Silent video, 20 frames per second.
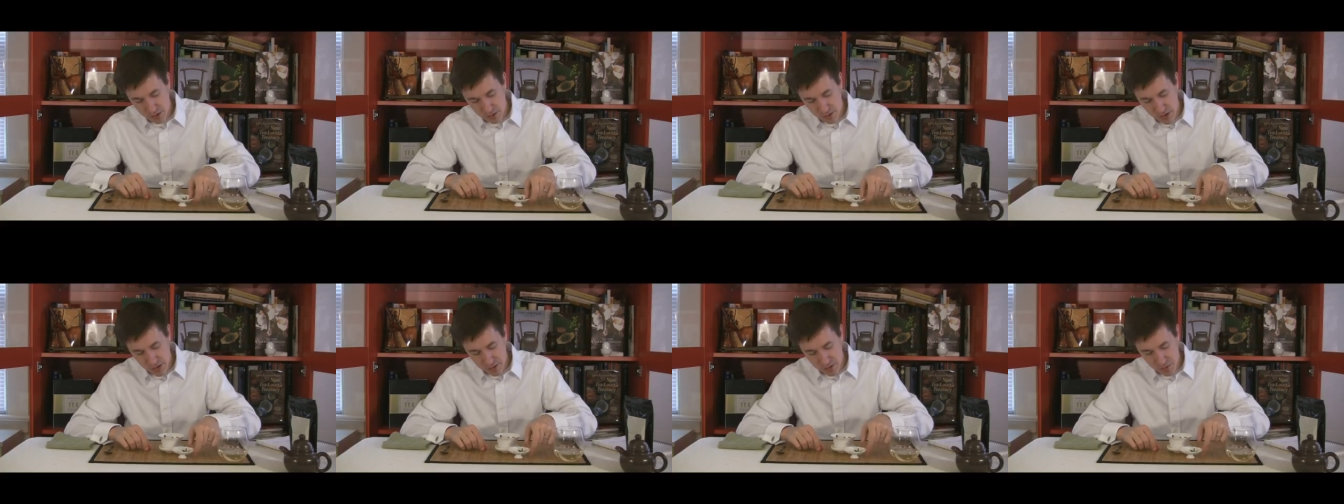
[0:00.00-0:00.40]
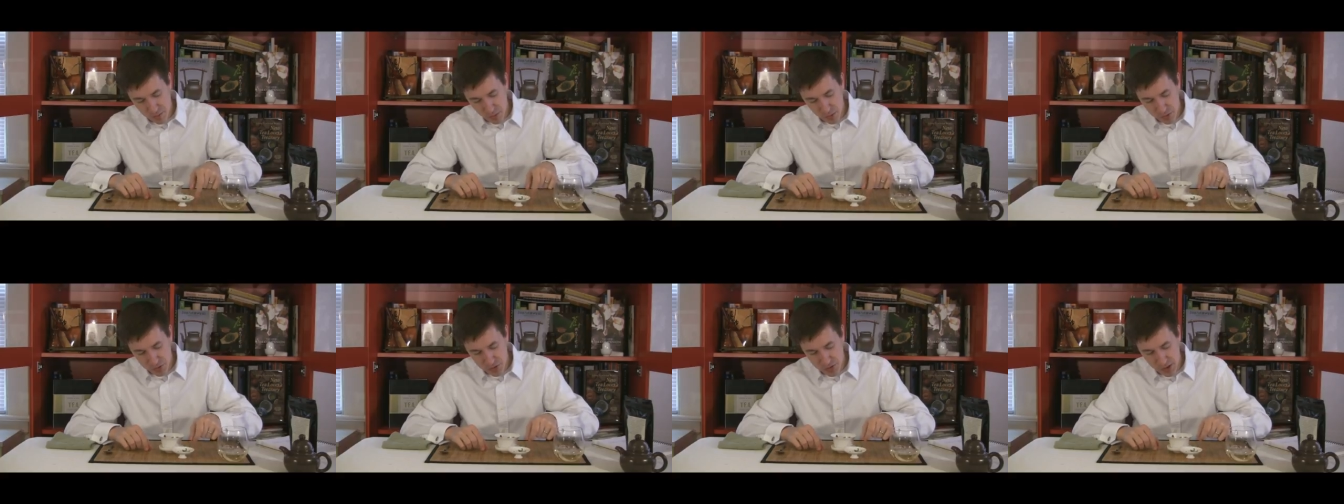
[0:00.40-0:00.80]
Not the
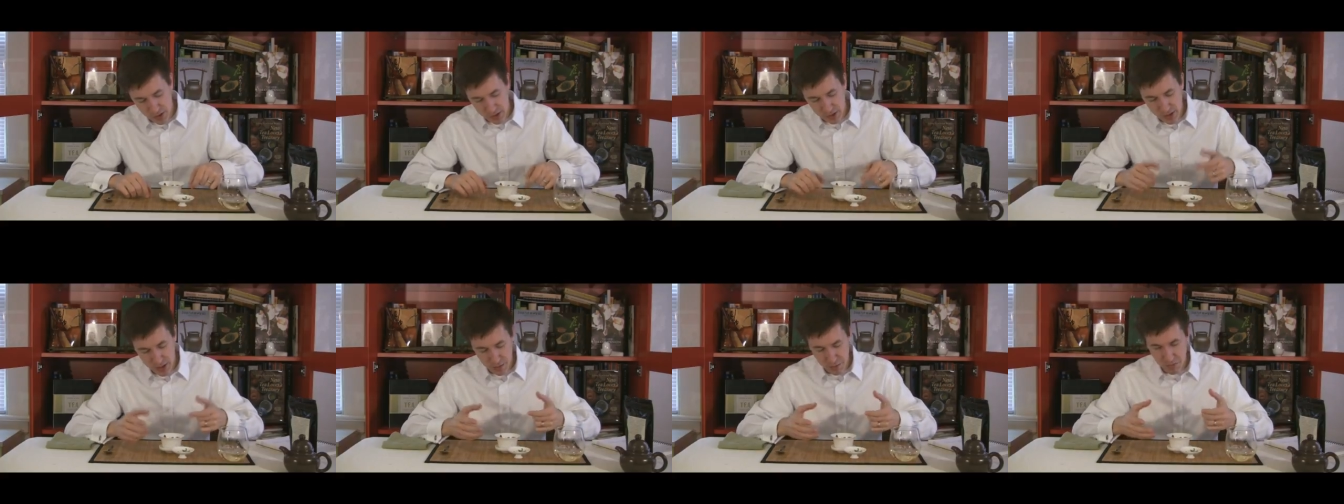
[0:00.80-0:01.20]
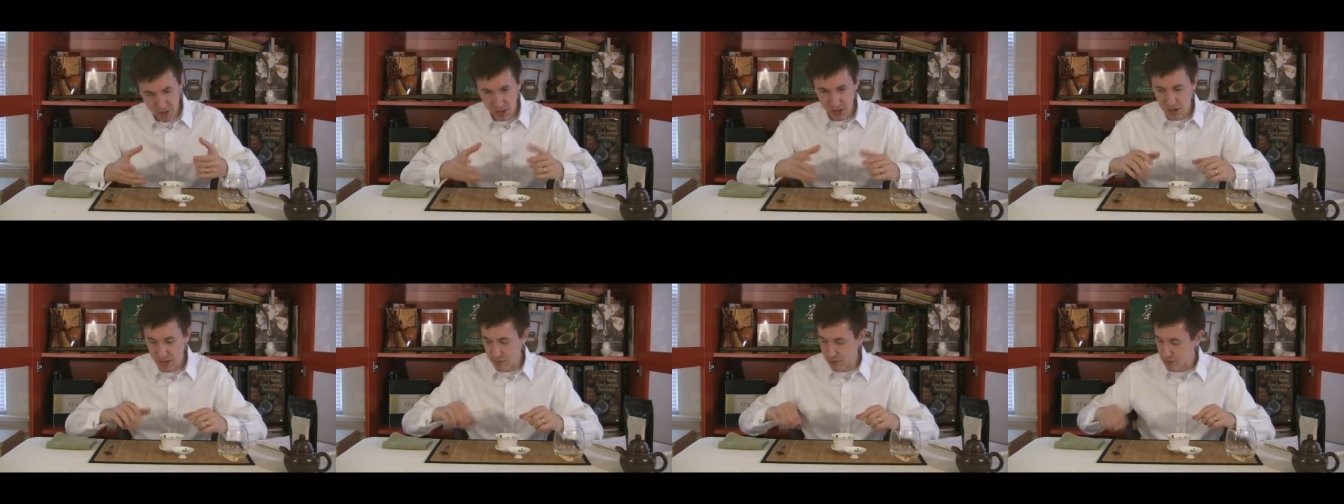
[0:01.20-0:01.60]
most delicate, but
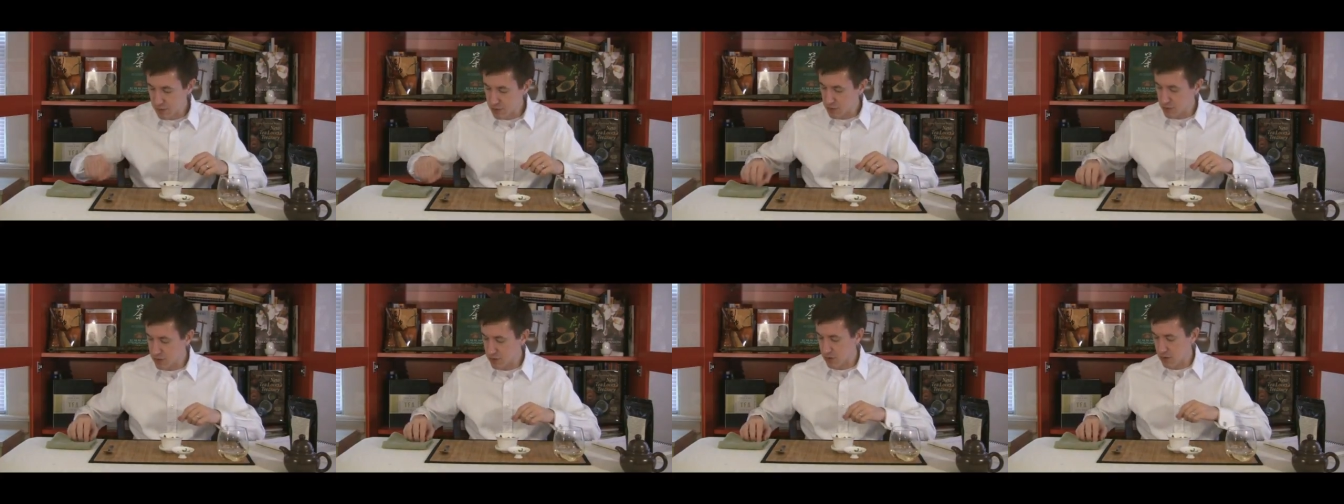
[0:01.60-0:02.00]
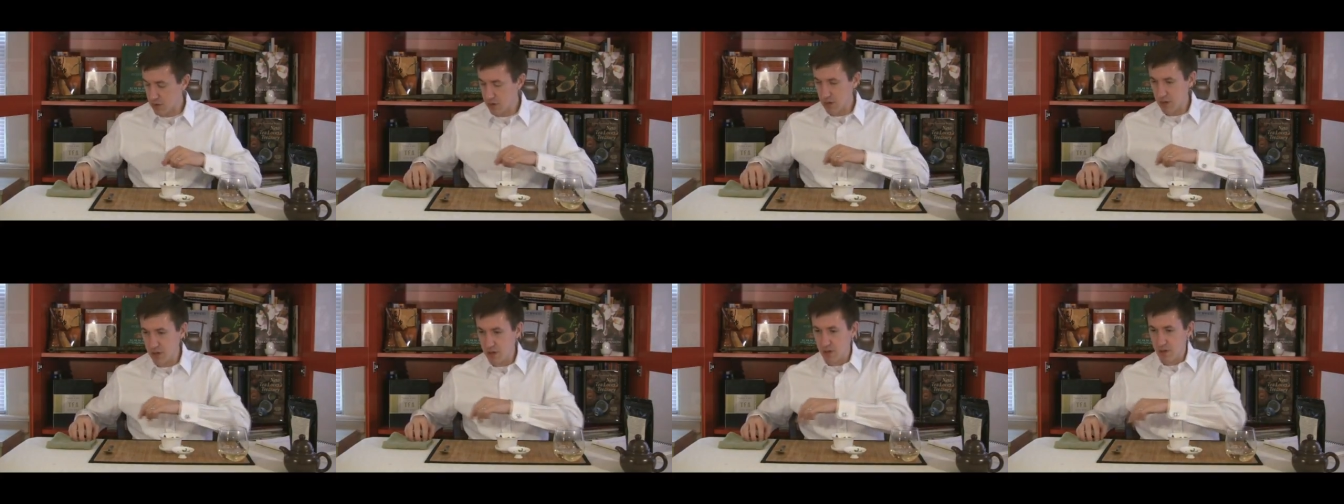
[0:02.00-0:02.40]
again, this is a
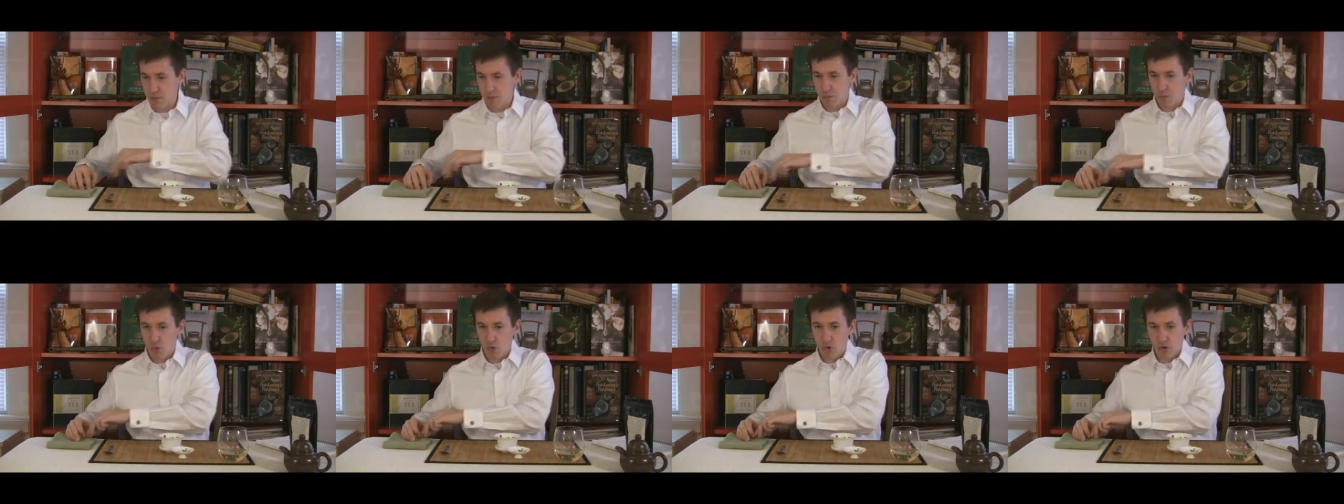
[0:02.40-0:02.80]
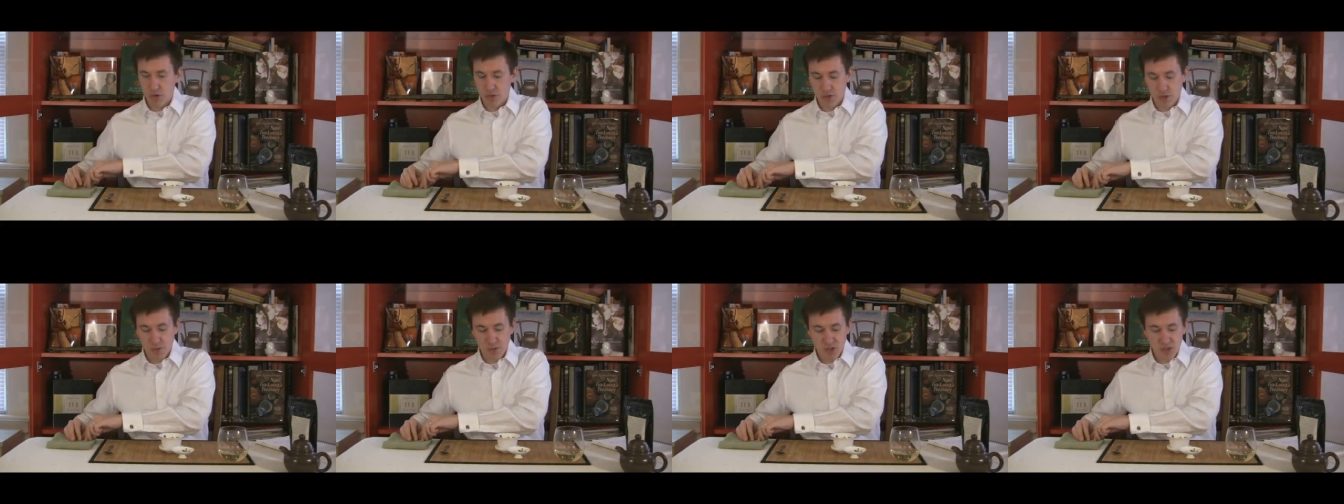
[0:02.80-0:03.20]
more
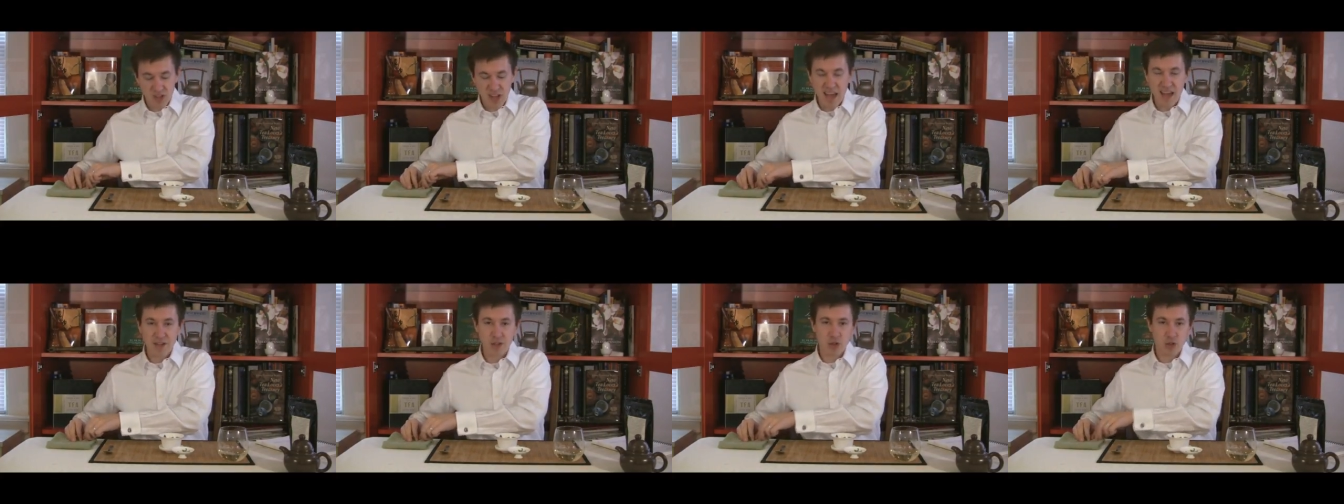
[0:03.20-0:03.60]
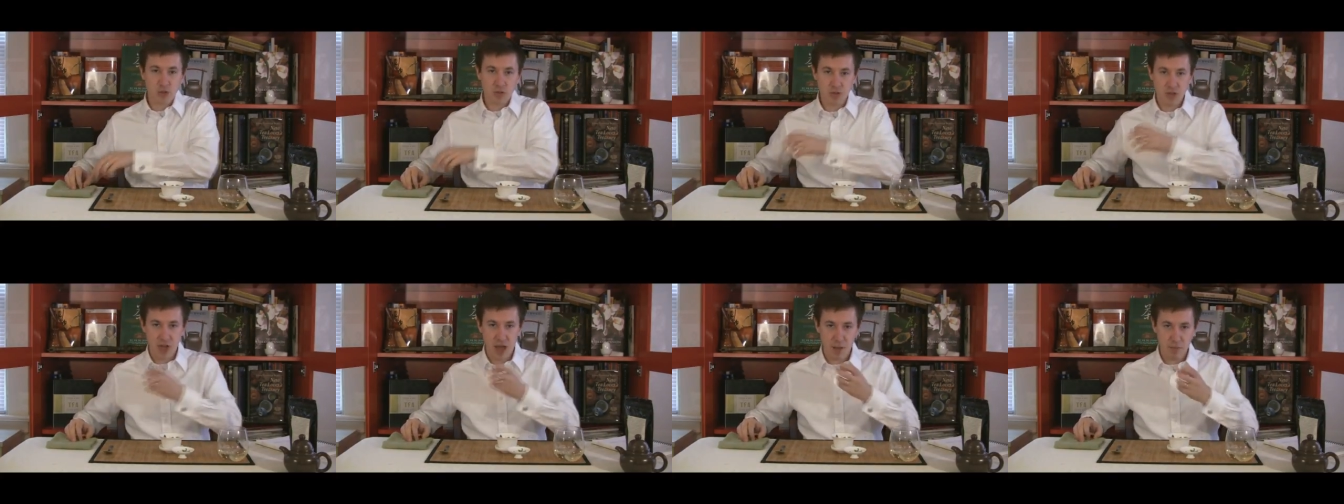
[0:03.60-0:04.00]
substantial
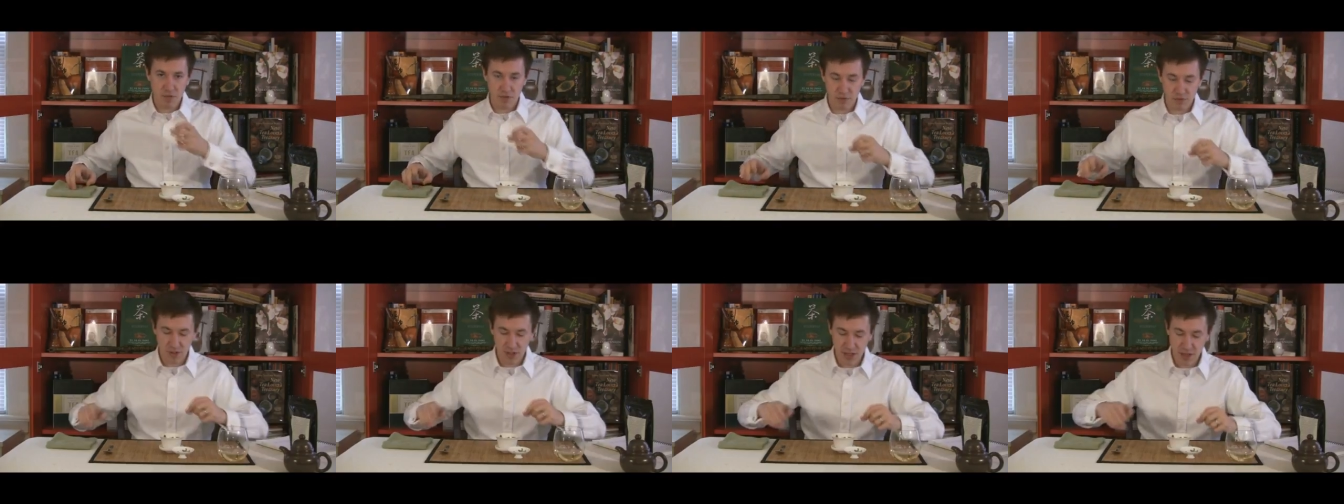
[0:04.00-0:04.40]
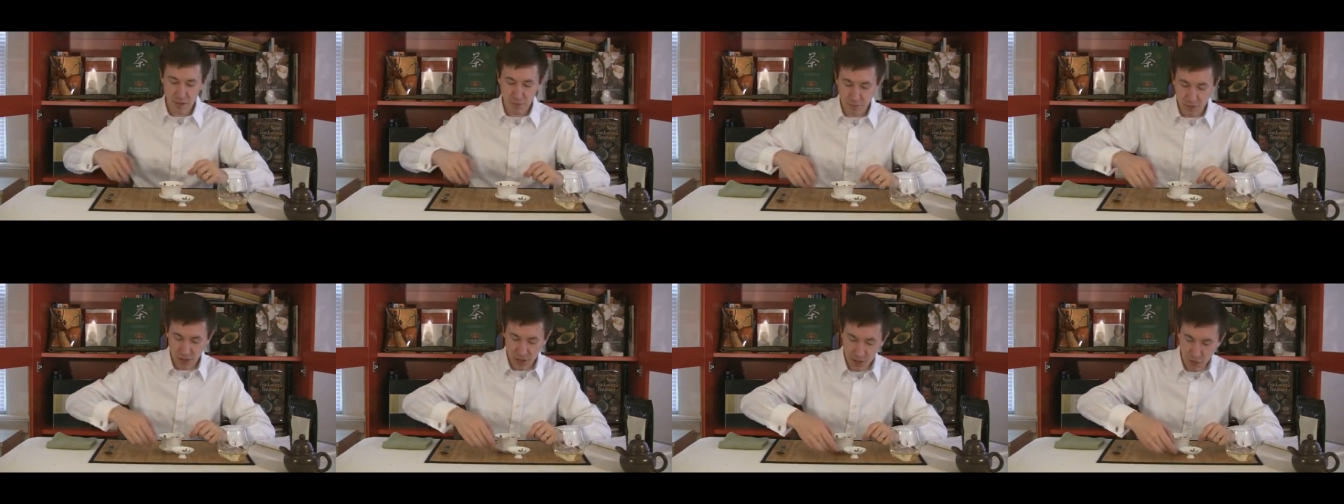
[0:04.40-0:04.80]
type of
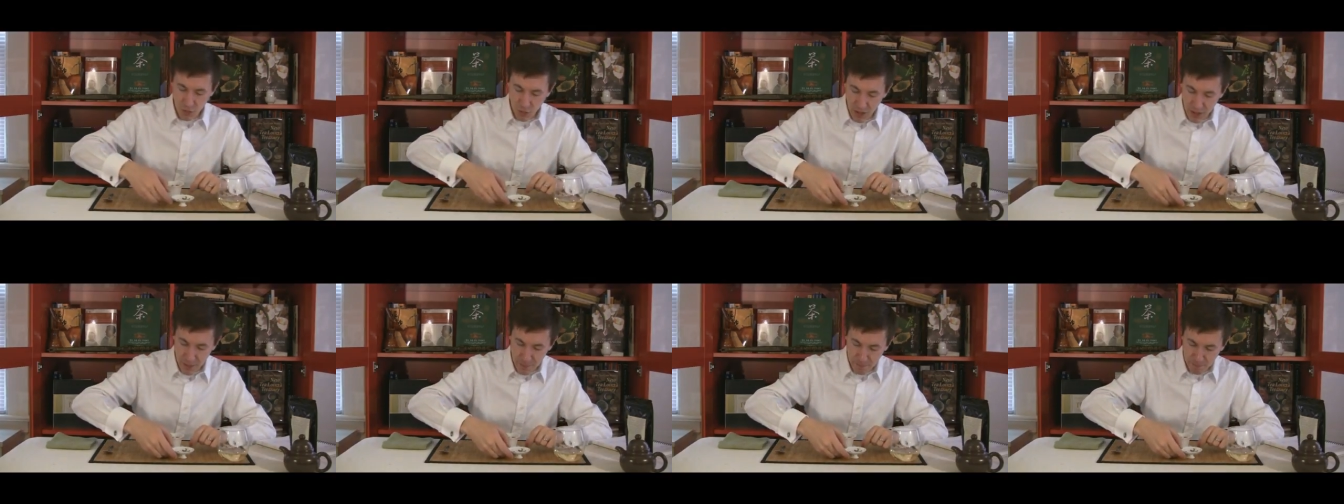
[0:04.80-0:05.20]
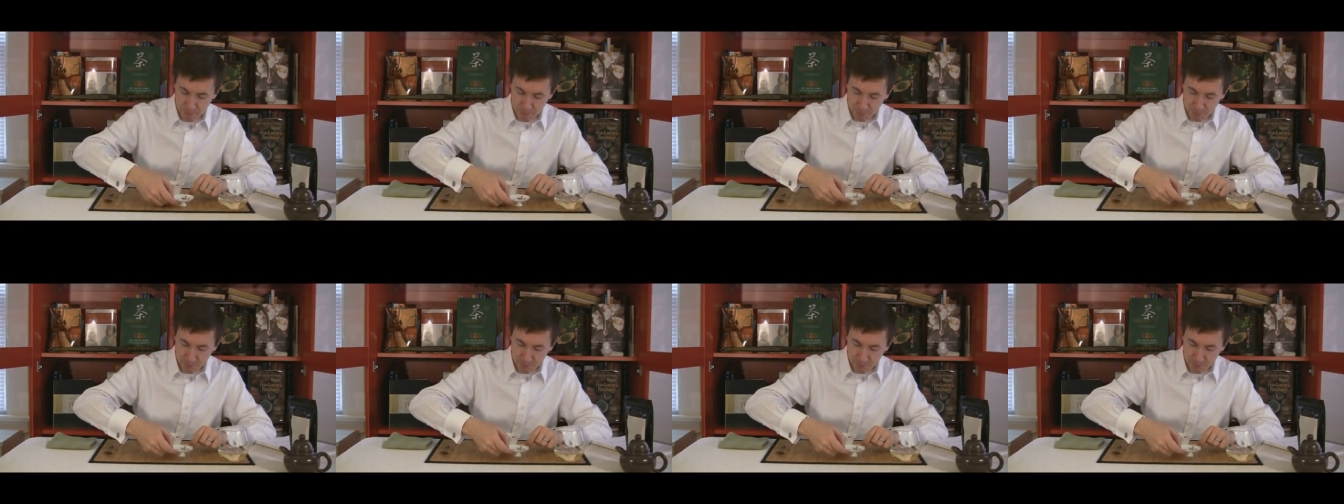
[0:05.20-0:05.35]
leaf anyway.